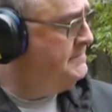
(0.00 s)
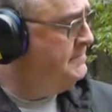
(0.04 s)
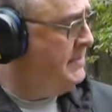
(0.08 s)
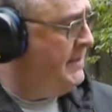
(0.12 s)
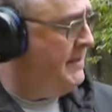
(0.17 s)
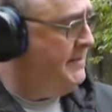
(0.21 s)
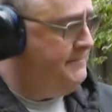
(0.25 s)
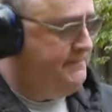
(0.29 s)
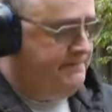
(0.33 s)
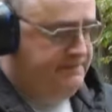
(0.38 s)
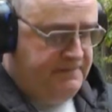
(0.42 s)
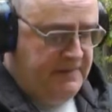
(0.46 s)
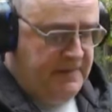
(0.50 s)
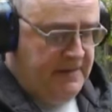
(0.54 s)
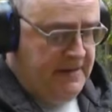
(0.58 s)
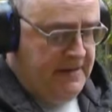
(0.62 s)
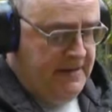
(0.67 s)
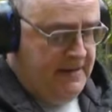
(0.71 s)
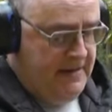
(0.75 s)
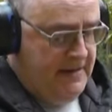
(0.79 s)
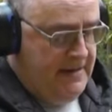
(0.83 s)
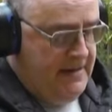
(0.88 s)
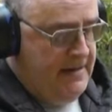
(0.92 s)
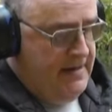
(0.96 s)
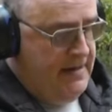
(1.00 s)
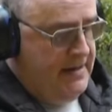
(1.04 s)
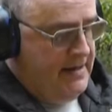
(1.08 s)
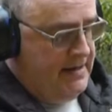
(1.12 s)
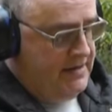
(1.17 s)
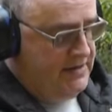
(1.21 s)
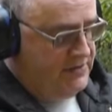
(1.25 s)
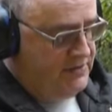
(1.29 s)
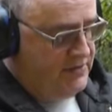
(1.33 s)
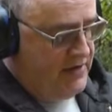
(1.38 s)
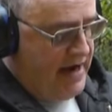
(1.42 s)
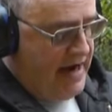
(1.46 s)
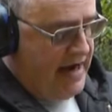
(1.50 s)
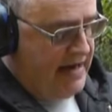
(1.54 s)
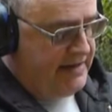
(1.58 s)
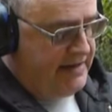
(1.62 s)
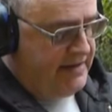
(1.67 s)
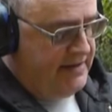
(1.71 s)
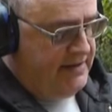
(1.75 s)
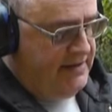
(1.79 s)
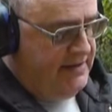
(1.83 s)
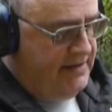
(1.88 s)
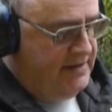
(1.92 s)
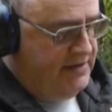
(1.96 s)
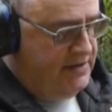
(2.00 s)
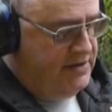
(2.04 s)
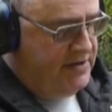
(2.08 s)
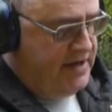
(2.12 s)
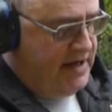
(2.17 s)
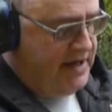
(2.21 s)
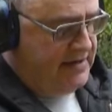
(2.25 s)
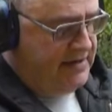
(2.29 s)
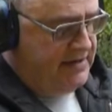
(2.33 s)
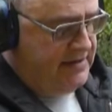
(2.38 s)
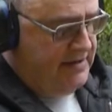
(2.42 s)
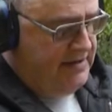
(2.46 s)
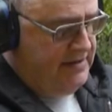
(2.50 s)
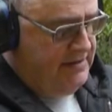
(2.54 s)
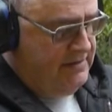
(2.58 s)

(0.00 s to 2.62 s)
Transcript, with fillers: but extracted, ejected.